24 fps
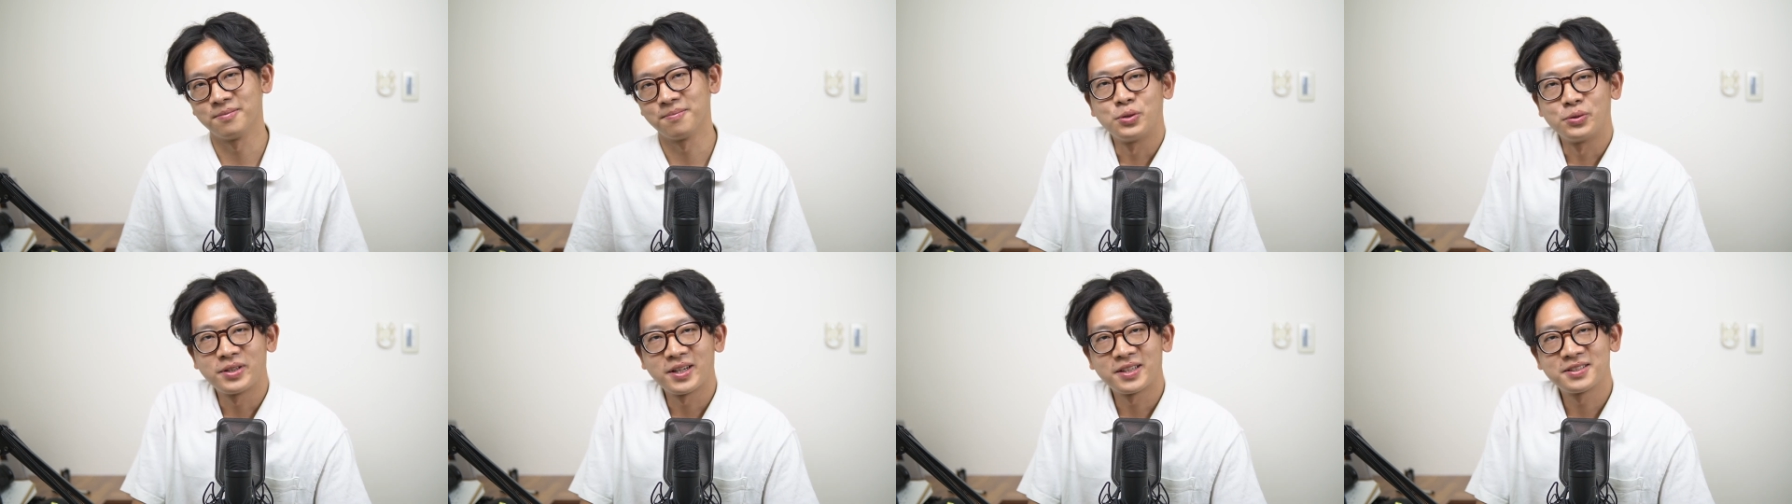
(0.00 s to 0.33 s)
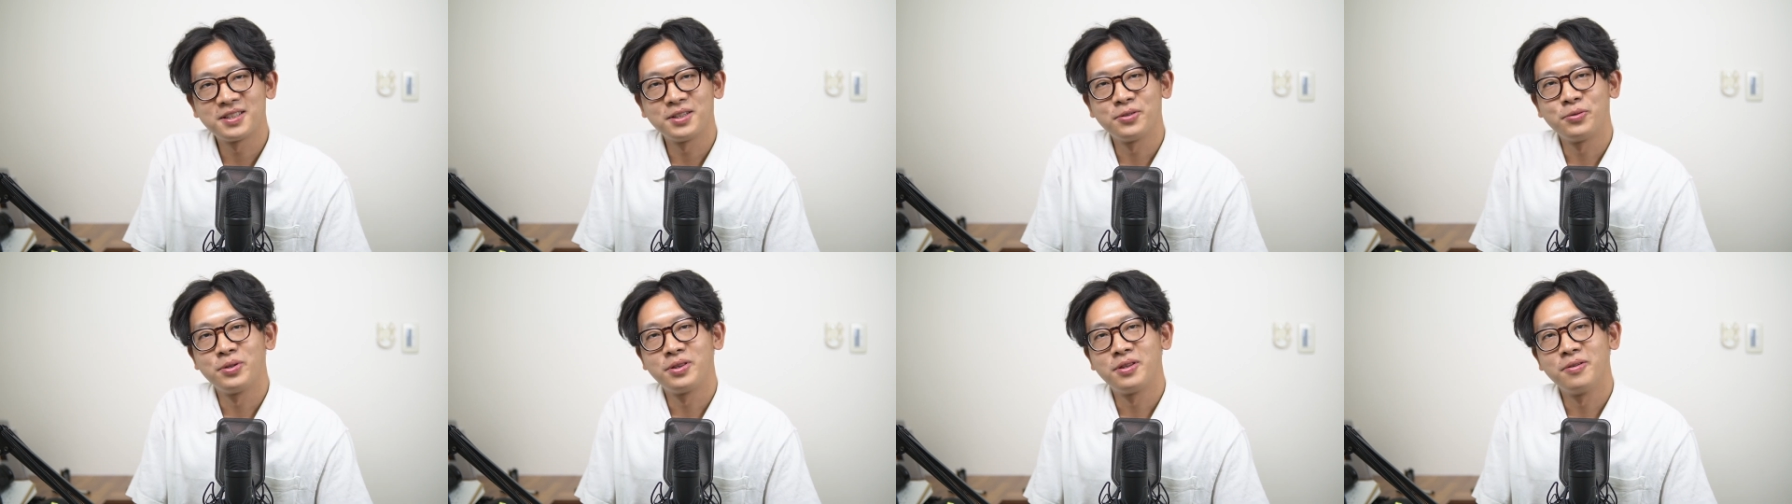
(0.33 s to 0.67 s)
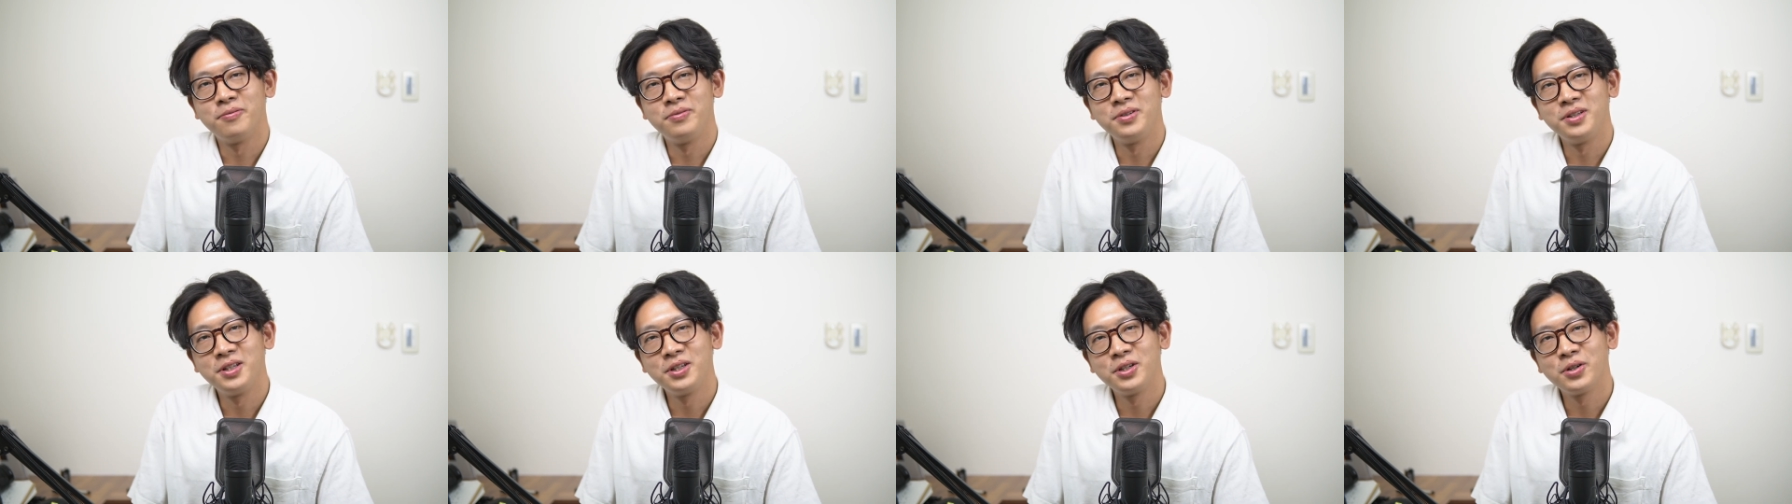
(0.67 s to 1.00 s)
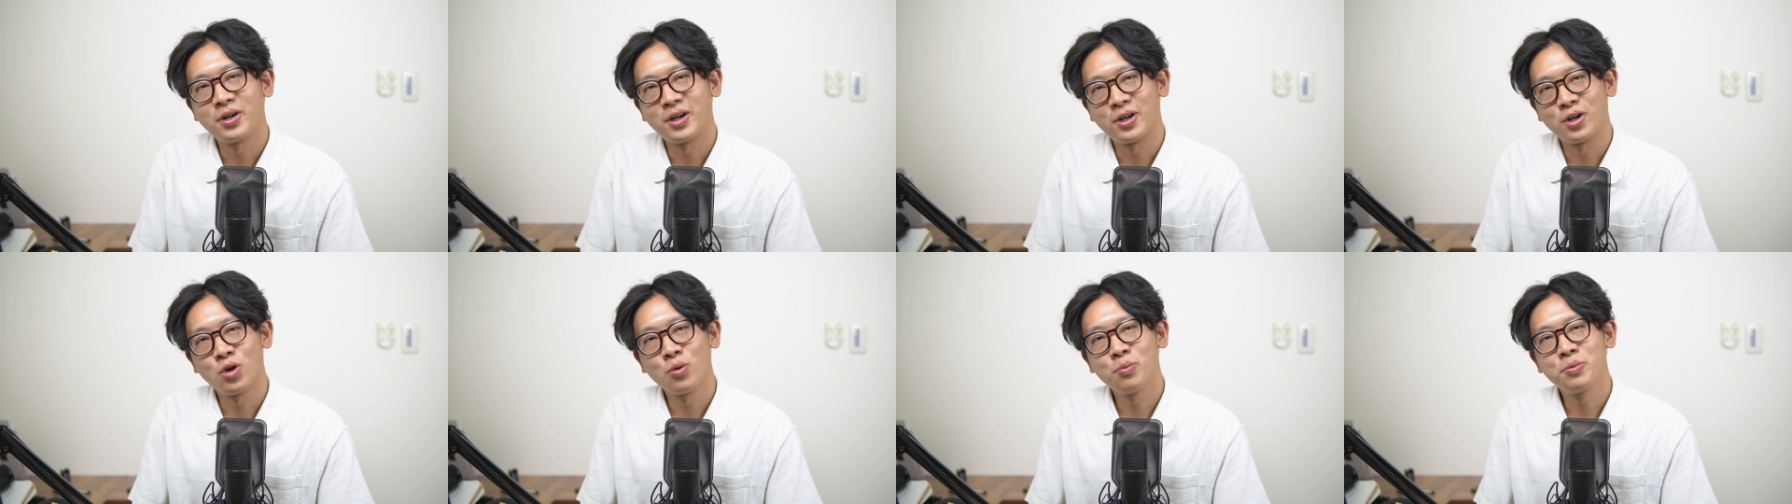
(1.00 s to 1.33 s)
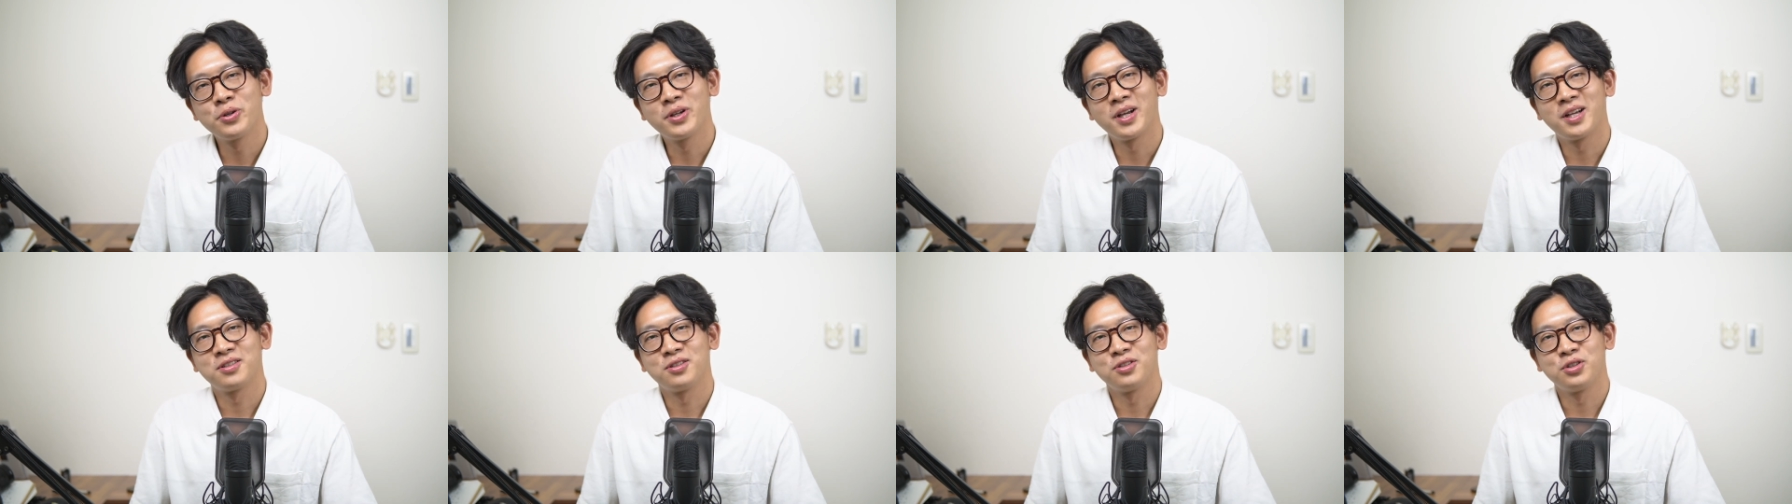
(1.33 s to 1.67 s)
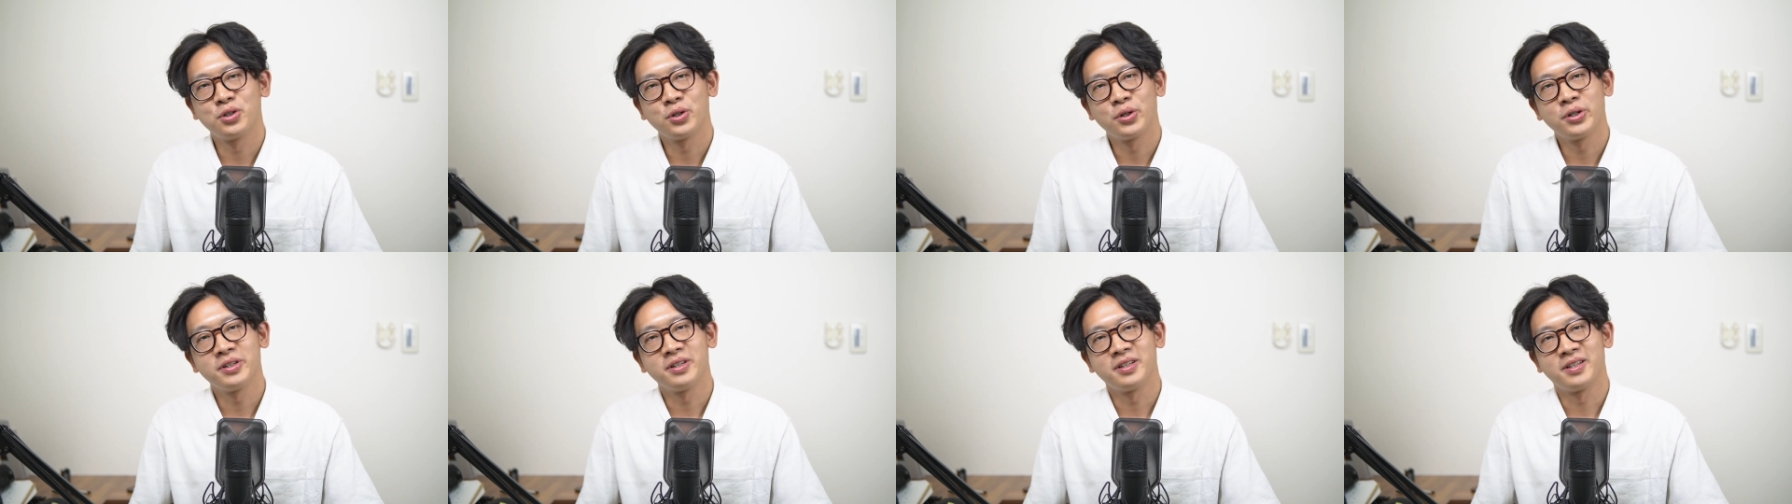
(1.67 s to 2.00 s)
That's it with the video. I hope you guys
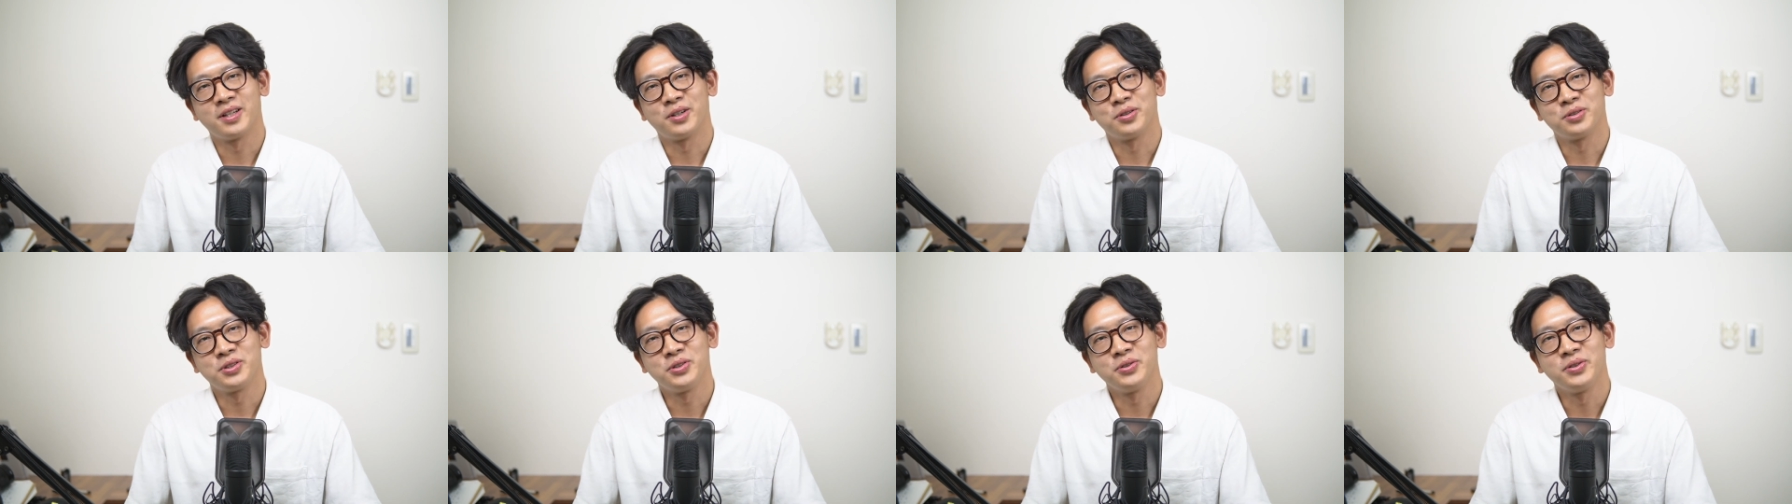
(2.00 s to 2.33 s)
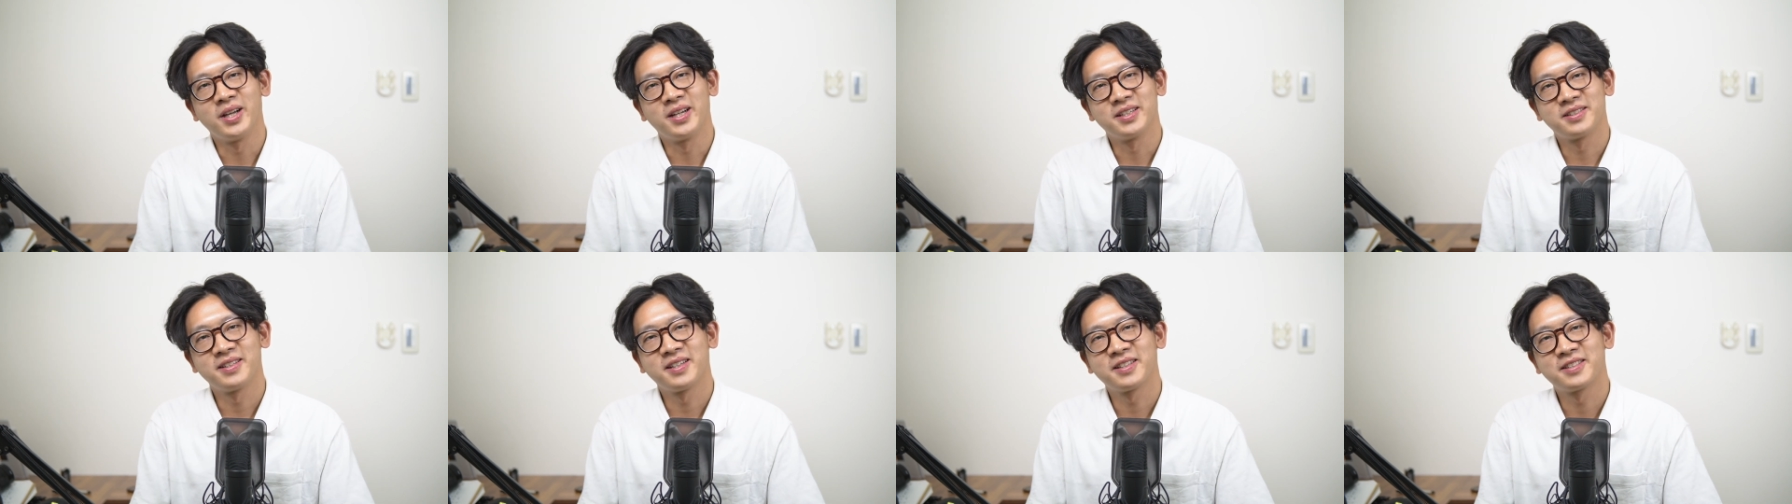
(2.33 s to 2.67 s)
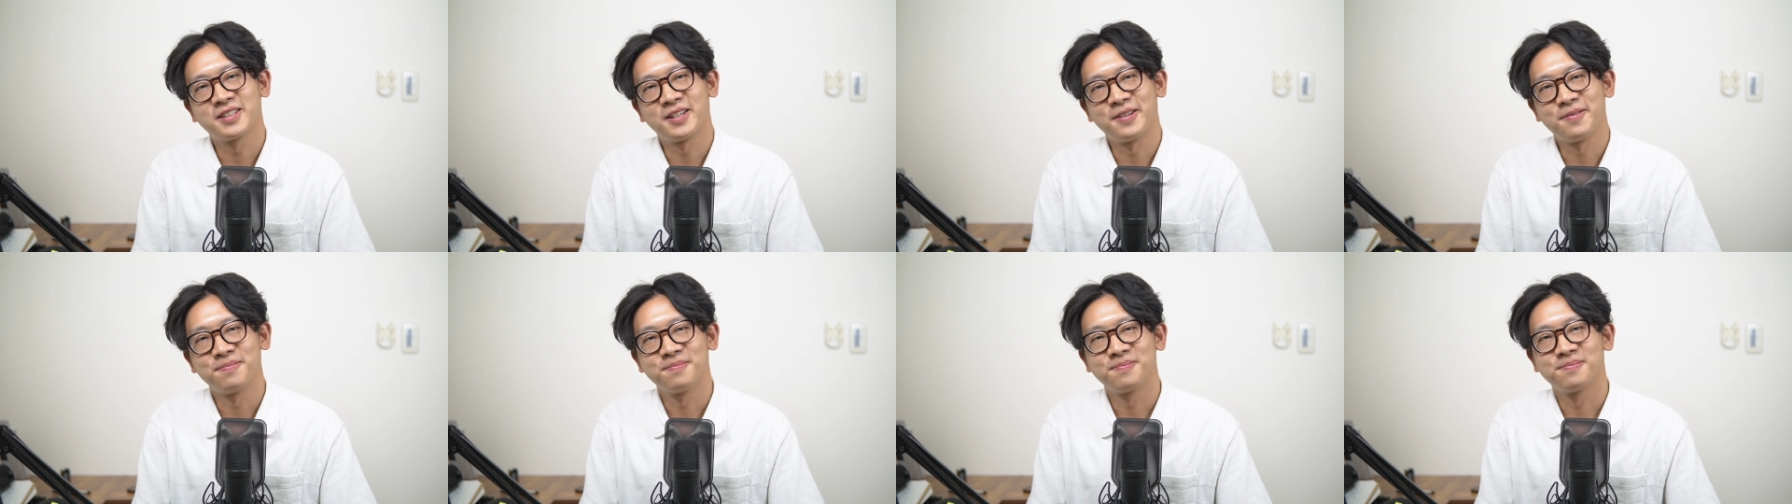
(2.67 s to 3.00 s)
enjoyed, and I'll see you guys next time.